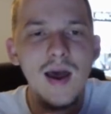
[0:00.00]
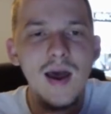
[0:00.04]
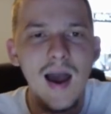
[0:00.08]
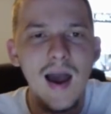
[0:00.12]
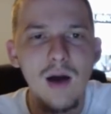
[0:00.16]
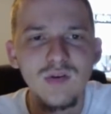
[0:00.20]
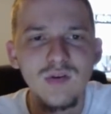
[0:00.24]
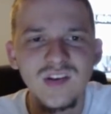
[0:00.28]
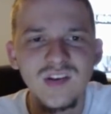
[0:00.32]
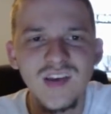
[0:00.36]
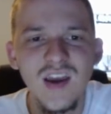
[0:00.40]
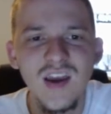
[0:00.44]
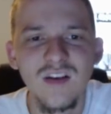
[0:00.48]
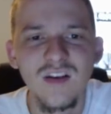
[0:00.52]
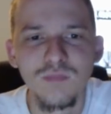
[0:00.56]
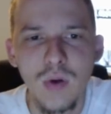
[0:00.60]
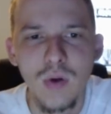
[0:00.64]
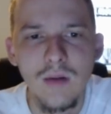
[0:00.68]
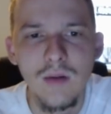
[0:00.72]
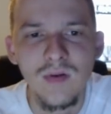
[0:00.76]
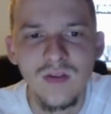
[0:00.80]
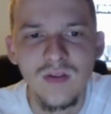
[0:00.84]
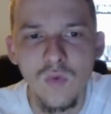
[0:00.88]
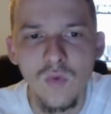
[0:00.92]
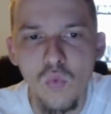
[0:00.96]
I would say is
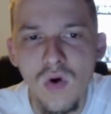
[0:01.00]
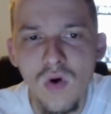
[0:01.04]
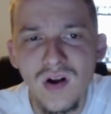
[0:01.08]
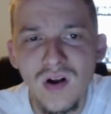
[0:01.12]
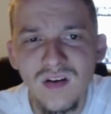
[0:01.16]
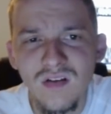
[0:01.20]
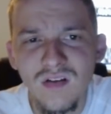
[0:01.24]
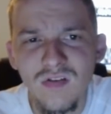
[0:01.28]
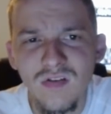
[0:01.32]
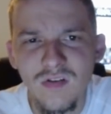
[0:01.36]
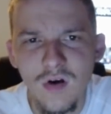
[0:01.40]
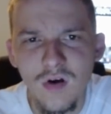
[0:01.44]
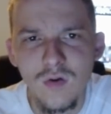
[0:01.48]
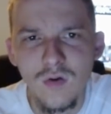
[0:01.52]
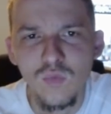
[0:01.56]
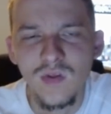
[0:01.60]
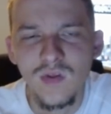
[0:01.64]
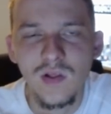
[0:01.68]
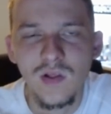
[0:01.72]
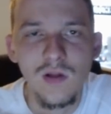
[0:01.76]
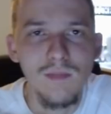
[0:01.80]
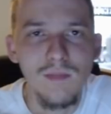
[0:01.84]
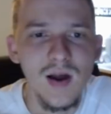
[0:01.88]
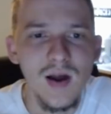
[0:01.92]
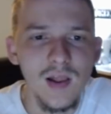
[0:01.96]
probably the one concern with
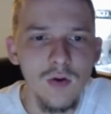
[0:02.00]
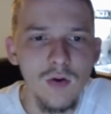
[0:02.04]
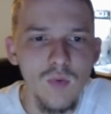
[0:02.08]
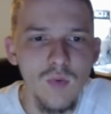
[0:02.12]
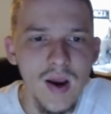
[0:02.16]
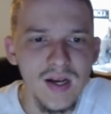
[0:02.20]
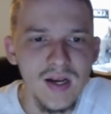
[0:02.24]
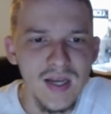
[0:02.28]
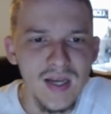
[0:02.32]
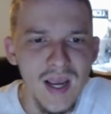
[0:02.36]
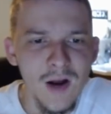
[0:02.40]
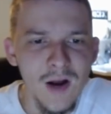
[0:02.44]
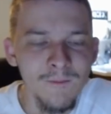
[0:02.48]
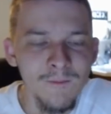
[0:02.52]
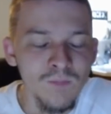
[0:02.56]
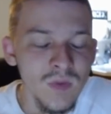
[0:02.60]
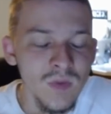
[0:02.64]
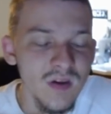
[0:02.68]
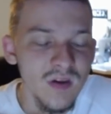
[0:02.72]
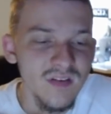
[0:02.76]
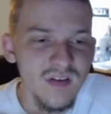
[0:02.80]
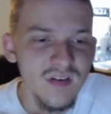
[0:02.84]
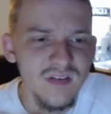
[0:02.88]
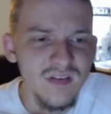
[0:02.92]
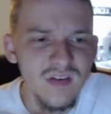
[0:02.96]
LaMelo right now.
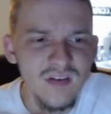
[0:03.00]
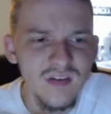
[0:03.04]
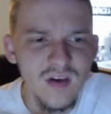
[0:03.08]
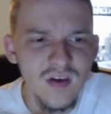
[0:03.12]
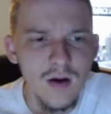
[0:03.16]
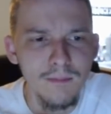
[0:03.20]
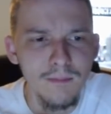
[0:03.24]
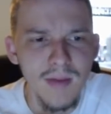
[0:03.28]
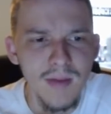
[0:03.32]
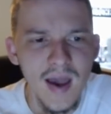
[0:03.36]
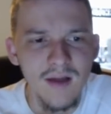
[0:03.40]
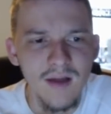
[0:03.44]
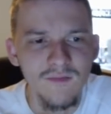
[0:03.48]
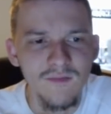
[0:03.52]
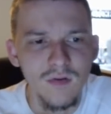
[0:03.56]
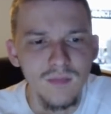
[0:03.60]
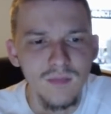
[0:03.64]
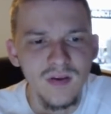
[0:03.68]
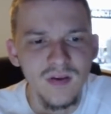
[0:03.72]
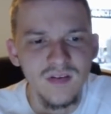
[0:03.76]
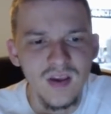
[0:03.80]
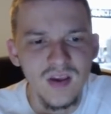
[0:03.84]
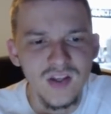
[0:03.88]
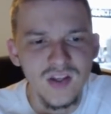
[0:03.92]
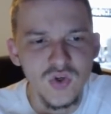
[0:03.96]
Since he's come back from
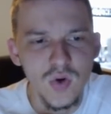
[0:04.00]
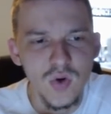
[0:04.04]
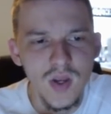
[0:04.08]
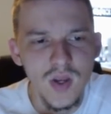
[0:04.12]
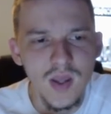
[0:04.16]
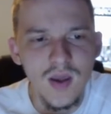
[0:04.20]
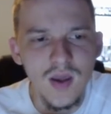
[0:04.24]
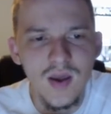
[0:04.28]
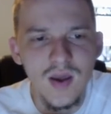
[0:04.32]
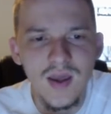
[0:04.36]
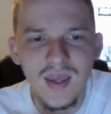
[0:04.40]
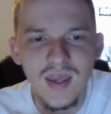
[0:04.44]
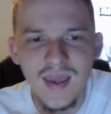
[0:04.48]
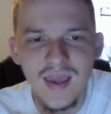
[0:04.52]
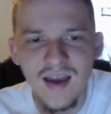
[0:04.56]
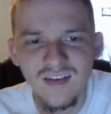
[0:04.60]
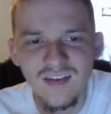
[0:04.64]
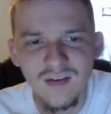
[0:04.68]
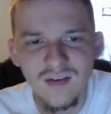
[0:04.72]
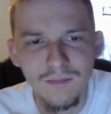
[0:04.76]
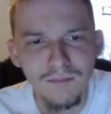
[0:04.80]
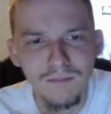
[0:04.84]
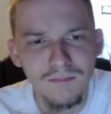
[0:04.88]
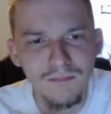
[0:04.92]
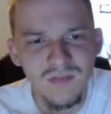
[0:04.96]
his injury, he
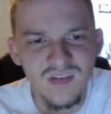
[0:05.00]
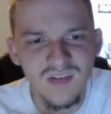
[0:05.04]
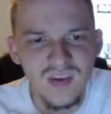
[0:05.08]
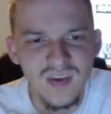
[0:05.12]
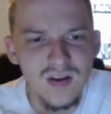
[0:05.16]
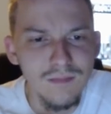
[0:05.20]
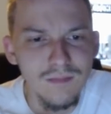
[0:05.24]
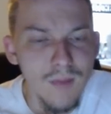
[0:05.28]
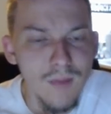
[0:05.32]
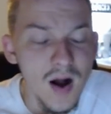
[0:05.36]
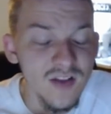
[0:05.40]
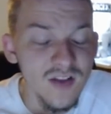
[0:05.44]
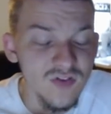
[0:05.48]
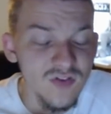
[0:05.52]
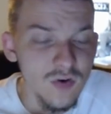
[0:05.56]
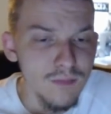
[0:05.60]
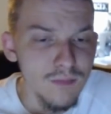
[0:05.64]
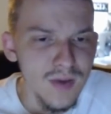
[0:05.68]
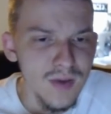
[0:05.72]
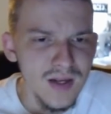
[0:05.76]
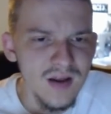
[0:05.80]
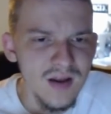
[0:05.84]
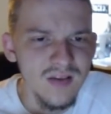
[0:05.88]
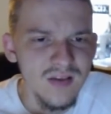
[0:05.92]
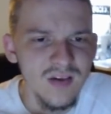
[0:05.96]
hasn't seen monster
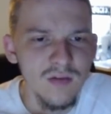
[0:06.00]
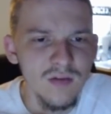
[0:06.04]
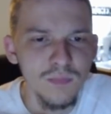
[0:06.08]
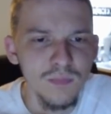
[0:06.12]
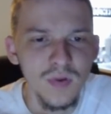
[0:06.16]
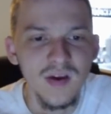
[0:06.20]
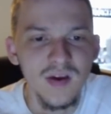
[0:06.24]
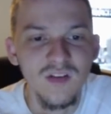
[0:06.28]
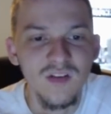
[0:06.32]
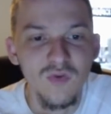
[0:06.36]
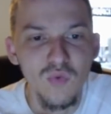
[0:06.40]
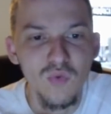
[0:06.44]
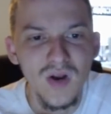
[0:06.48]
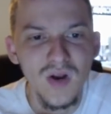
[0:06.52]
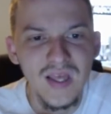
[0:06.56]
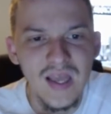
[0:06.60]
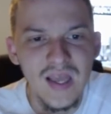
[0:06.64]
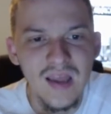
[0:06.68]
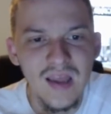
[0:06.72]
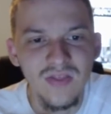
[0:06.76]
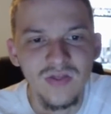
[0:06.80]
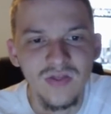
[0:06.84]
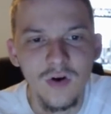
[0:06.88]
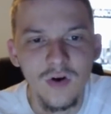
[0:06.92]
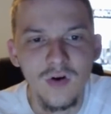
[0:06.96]
minutes. He played
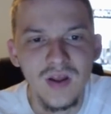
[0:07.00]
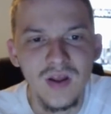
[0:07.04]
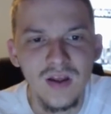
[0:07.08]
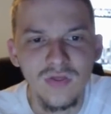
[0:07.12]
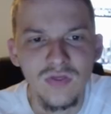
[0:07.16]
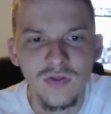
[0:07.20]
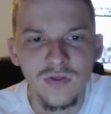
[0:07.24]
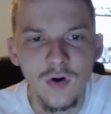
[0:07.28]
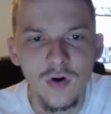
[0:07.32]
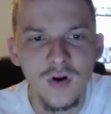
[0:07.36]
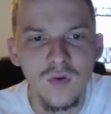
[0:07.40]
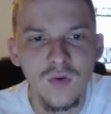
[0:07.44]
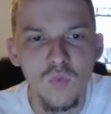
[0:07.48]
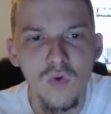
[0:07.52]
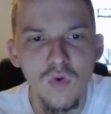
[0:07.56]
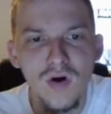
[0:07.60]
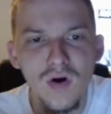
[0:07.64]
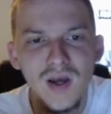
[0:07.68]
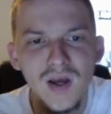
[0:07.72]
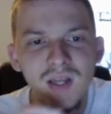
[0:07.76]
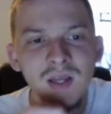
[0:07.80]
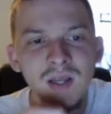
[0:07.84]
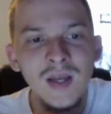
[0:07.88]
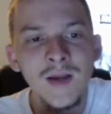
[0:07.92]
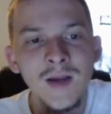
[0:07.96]
28, 30, and
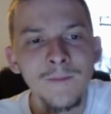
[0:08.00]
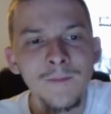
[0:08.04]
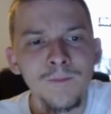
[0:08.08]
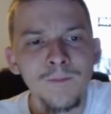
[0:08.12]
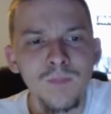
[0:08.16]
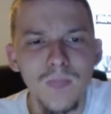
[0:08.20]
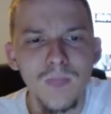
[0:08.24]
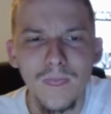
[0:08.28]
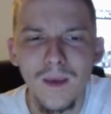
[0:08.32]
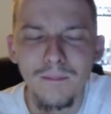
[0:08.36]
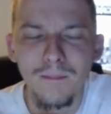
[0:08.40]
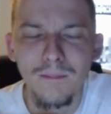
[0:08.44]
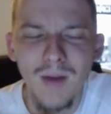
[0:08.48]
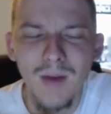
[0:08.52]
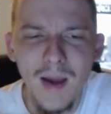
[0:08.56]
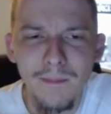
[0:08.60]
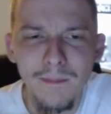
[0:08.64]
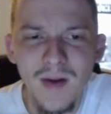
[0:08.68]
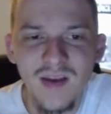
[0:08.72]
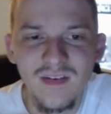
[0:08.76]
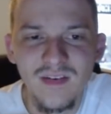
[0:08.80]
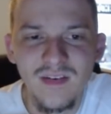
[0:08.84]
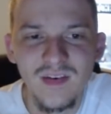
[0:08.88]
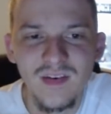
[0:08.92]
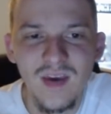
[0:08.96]
31. My
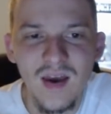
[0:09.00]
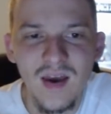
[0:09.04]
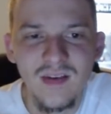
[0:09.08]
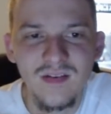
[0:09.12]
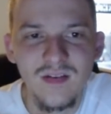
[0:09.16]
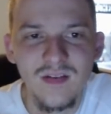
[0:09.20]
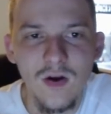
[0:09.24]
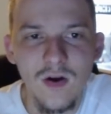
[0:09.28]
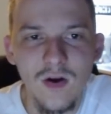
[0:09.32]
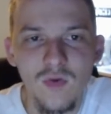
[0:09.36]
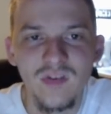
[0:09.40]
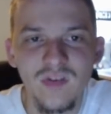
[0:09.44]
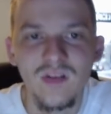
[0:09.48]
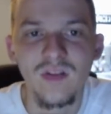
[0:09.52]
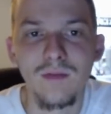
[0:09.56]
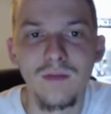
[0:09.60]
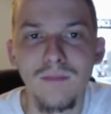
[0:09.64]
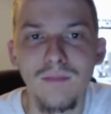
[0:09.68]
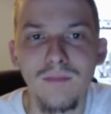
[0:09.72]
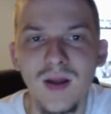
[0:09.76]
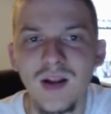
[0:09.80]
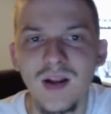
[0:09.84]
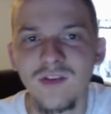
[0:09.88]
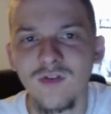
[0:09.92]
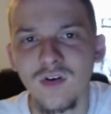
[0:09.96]
best guess, though, is that the
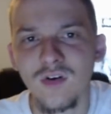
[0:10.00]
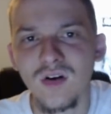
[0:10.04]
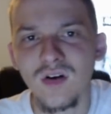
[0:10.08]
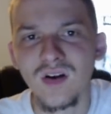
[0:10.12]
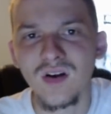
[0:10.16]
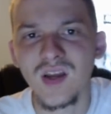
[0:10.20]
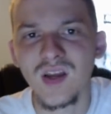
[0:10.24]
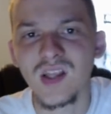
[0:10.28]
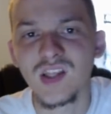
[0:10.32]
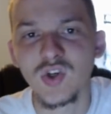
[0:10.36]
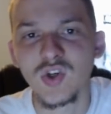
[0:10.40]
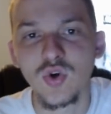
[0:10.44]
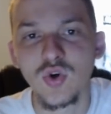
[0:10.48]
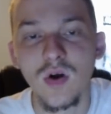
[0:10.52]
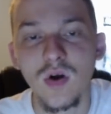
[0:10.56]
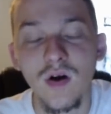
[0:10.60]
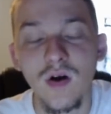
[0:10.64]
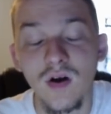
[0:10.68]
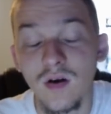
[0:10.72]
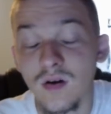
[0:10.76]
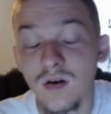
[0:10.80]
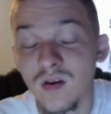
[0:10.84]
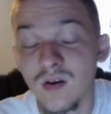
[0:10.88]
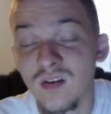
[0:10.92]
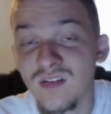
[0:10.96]
minutes are going to
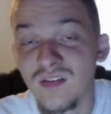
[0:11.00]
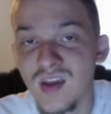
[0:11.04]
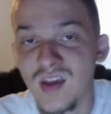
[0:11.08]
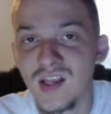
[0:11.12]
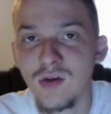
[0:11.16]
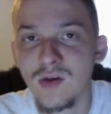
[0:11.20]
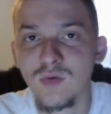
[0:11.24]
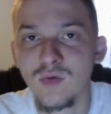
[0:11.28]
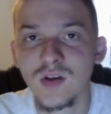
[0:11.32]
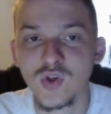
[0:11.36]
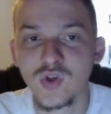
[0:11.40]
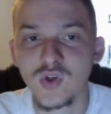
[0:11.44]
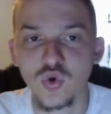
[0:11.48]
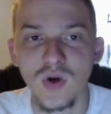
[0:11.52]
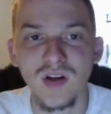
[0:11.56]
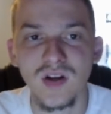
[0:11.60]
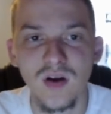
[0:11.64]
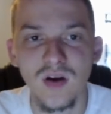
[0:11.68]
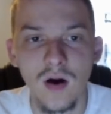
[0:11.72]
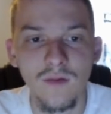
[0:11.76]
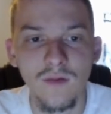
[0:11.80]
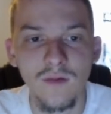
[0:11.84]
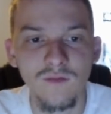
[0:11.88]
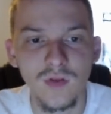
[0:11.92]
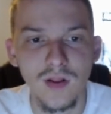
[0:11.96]
uh, continue to trend
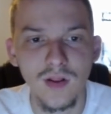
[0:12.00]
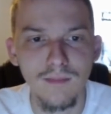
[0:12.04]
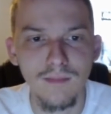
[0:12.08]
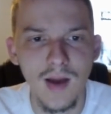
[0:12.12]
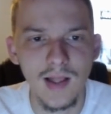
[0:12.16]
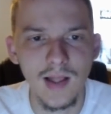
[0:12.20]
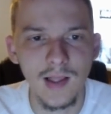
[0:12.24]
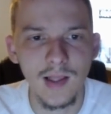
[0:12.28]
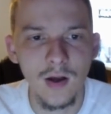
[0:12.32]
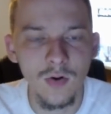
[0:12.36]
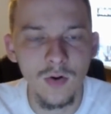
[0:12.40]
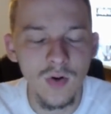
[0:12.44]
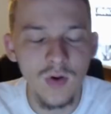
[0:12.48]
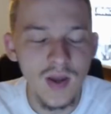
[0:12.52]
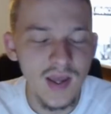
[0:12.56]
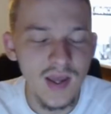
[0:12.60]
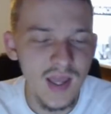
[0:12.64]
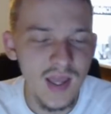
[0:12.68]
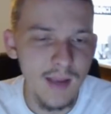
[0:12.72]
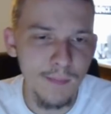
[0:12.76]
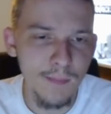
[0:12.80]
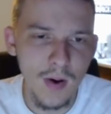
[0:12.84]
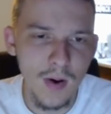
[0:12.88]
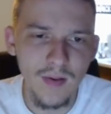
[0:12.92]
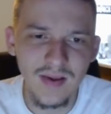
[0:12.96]
up for LaMelo.
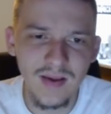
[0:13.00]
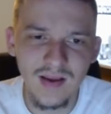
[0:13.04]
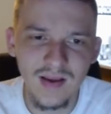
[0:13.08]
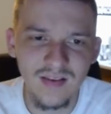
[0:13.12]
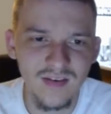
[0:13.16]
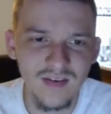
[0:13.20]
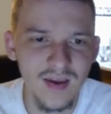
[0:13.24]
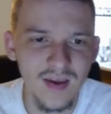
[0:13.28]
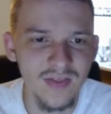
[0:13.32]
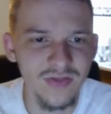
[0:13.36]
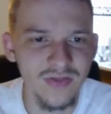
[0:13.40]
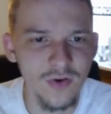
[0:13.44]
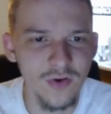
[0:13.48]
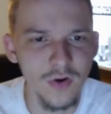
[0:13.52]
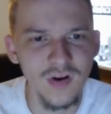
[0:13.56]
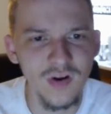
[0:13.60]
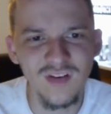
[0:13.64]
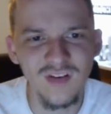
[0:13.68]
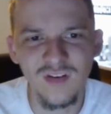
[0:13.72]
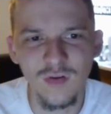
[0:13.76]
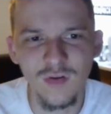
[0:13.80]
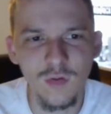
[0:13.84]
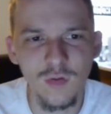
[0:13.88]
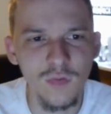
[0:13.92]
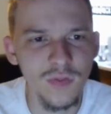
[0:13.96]
He probably gets like
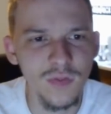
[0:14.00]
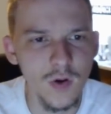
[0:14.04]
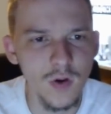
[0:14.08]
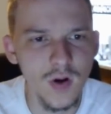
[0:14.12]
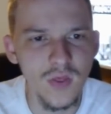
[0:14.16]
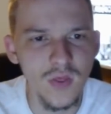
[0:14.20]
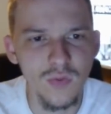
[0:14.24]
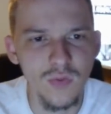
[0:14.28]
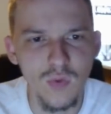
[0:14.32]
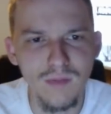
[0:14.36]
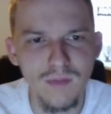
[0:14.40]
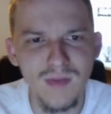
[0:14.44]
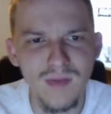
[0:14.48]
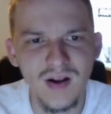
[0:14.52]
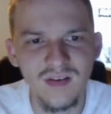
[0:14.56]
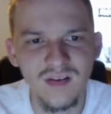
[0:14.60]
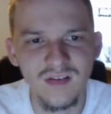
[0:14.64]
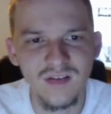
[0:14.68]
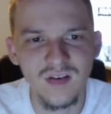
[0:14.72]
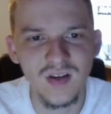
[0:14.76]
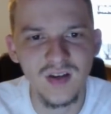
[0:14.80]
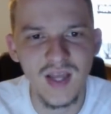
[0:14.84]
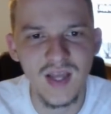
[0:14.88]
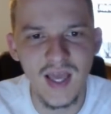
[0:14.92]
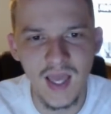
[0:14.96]
32, 33 minutes
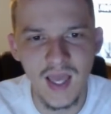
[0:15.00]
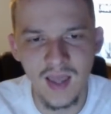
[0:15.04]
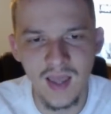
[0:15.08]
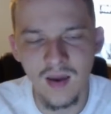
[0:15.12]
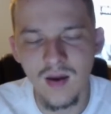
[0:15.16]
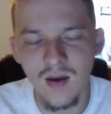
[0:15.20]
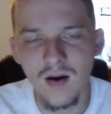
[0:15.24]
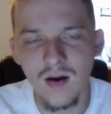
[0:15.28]
today.